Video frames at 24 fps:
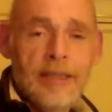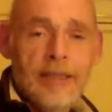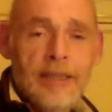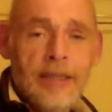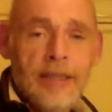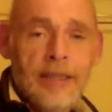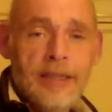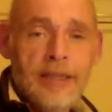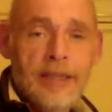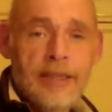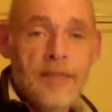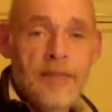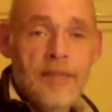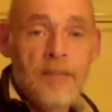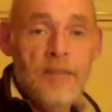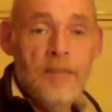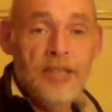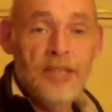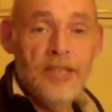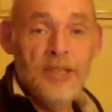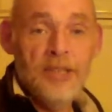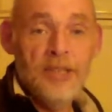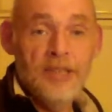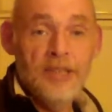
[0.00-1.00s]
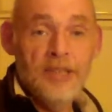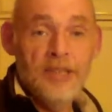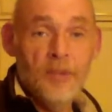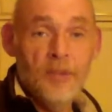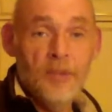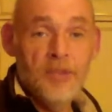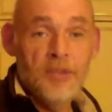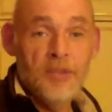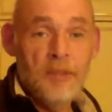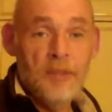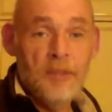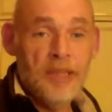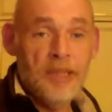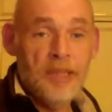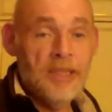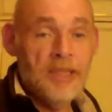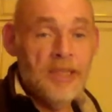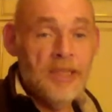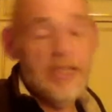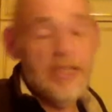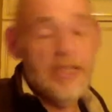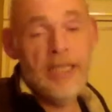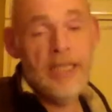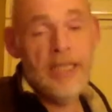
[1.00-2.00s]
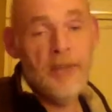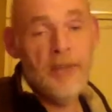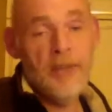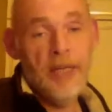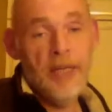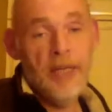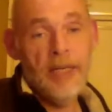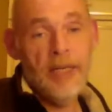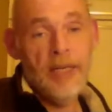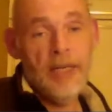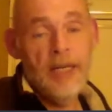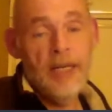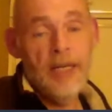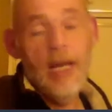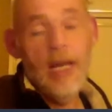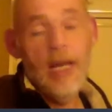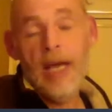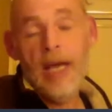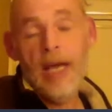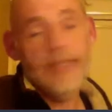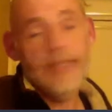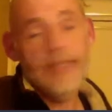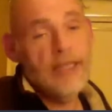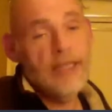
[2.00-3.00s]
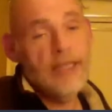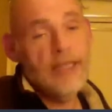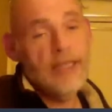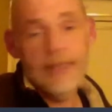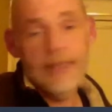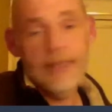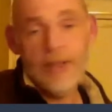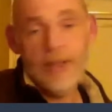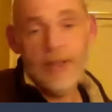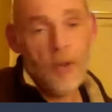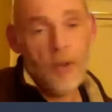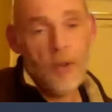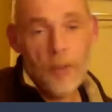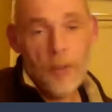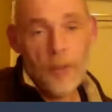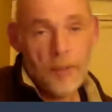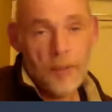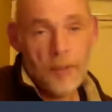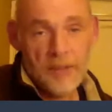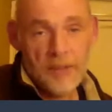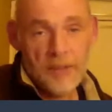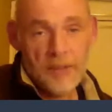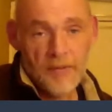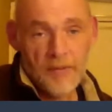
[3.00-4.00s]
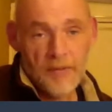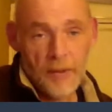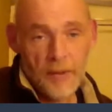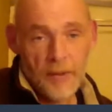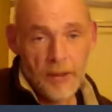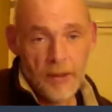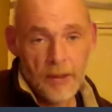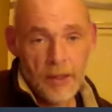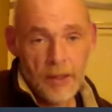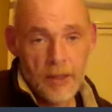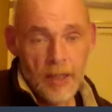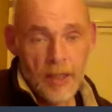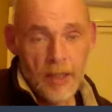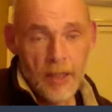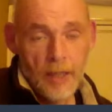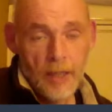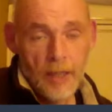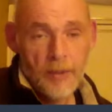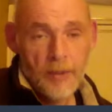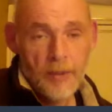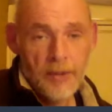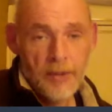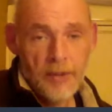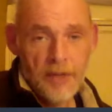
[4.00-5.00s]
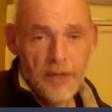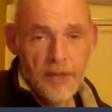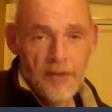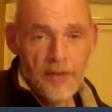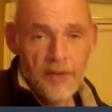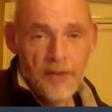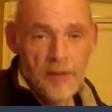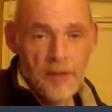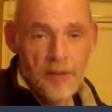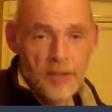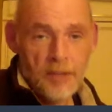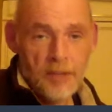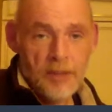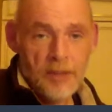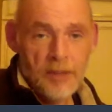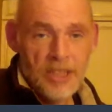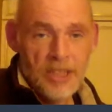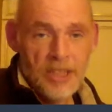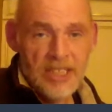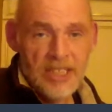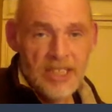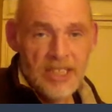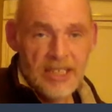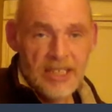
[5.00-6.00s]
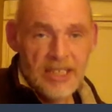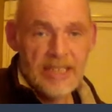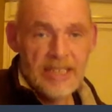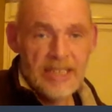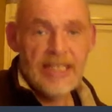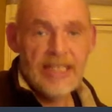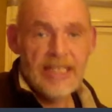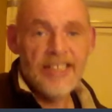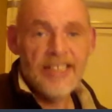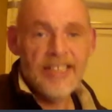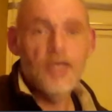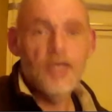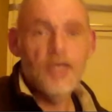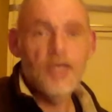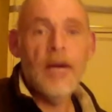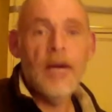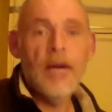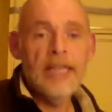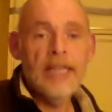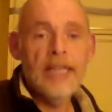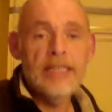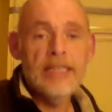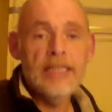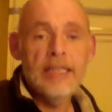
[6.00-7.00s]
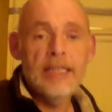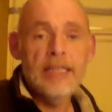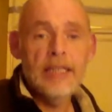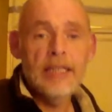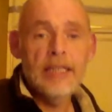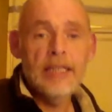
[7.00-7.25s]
depictions, most depictions anyway. I say this is all purposeful. We don't hear very much about Jesus' sexuality